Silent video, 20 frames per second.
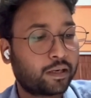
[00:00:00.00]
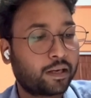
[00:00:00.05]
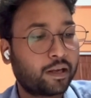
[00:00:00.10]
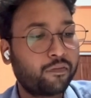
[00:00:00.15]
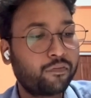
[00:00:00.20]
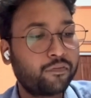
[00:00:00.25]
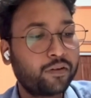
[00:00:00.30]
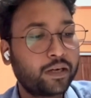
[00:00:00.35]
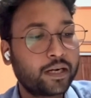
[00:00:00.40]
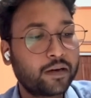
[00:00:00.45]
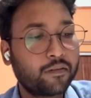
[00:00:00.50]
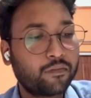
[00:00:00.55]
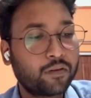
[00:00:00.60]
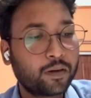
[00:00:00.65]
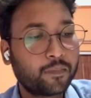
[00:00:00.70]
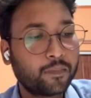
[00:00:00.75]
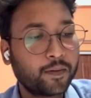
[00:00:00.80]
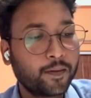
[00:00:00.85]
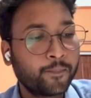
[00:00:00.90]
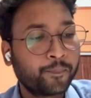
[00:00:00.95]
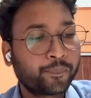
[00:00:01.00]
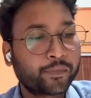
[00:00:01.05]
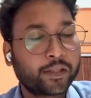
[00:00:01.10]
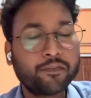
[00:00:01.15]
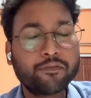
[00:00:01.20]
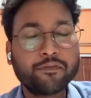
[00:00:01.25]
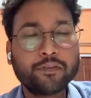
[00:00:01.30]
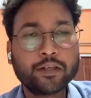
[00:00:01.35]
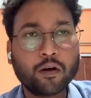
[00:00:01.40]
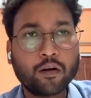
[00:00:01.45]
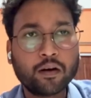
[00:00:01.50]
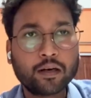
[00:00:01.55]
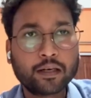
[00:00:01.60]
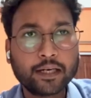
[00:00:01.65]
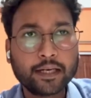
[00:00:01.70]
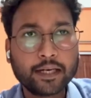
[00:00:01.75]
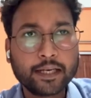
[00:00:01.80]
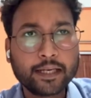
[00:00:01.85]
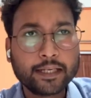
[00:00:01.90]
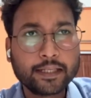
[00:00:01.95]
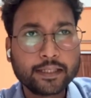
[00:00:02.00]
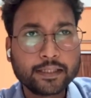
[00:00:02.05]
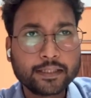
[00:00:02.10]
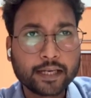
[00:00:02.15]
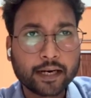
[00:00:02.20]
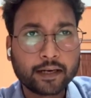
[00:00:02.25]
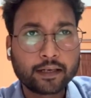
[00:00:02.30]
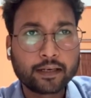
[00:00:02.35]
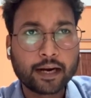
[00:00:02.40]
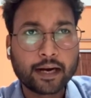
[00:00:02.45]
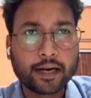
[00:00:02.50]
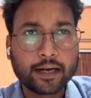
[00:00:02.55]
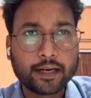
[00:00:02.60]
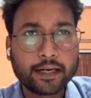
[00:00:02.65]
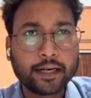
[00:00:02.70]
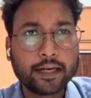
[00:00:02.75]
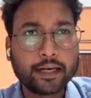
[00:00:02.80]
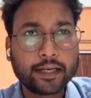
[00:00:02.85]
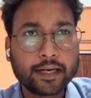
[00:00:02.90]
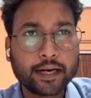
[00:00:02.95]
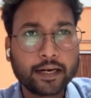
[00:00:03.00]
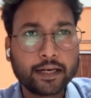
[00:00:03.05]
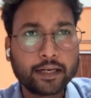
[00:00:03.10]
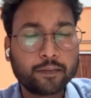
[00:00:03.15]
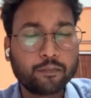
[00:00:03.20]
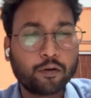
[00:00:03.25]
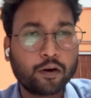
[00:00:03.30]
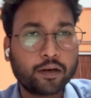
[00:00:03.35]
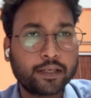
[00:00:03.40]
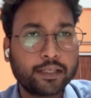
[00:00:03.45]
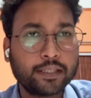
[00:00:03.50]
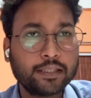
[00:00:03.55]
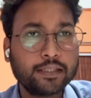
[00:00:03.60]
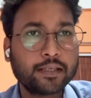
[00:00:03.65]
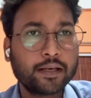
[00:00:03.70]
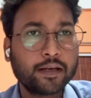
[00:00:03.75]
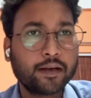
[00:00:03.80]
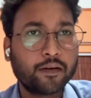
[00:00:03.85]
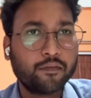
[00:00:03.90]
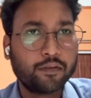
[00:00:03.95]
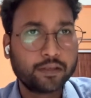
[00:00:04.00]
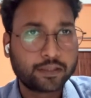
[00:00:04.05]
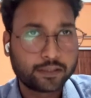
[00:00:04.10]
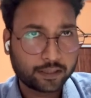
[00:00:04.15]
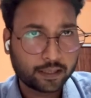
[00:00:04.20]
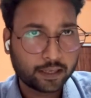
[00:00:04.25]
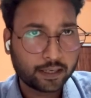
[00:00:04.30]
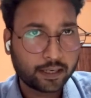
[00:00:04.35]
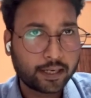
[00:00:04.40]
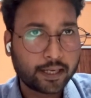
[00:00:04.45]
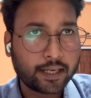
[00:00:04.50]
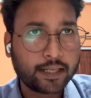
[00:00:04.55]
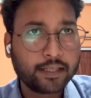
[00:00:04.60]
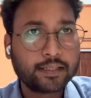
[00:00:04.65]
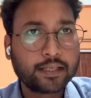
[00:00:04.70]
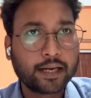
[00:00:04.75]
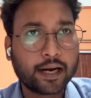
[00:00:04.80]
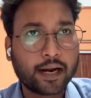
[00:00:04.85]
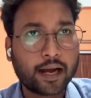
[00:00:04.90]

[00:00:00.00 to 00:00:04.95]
If we already inject anti-D antibodies which contains